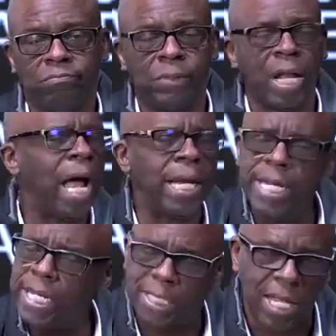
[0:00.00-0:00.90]
Now, I
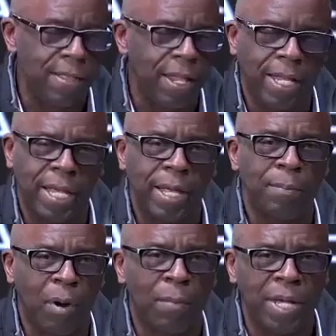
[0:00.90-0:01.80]
need to say that again,
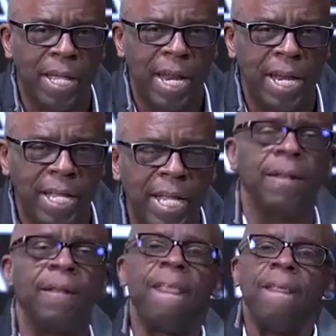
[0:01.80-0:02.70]
probably again and again.